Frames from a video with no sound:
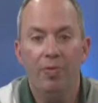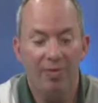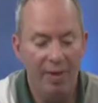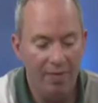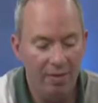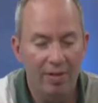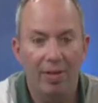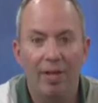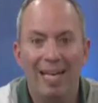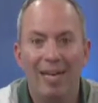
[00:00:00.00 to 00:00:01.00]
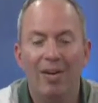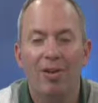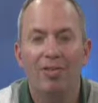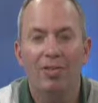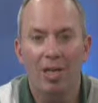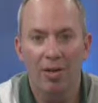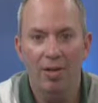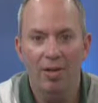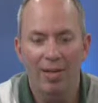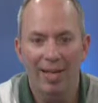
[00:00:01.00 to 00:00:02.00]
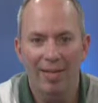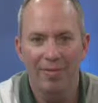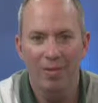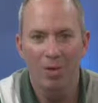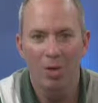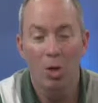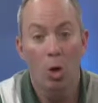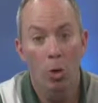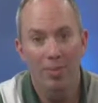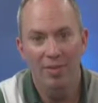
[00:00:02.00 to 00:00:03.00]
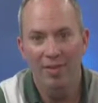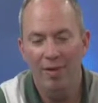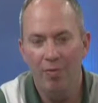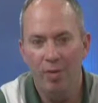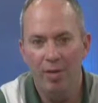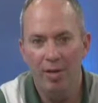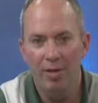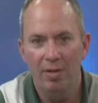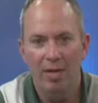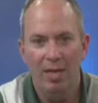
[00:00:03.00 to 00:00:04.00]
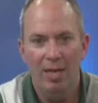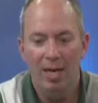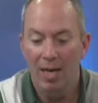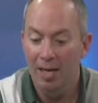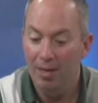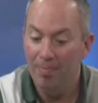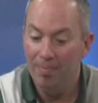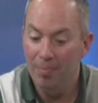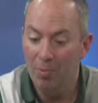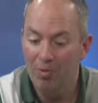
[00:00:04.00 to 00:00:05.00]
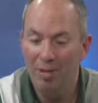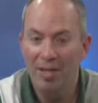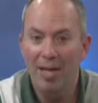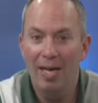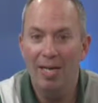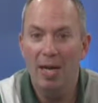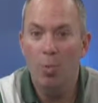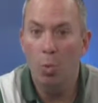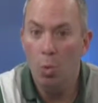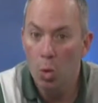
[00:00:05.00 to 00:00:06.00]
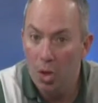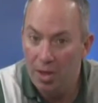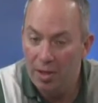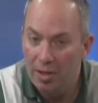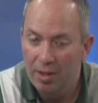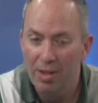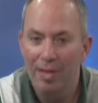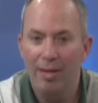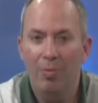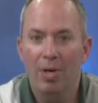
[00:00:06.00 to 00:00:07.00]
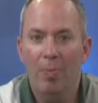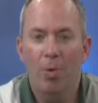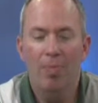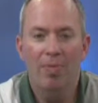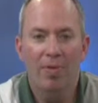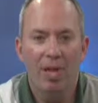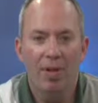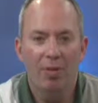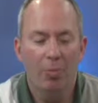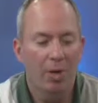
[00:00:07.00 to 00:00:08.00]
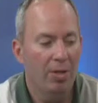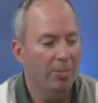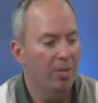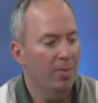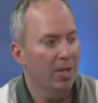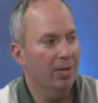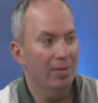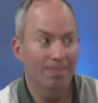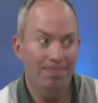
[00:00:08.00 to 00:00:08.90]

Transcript: 7th at Heritage Garden Lake. So hope to see everyone there. Once again, knock on wood, and when I'm hoping for that nice weather. But Mike,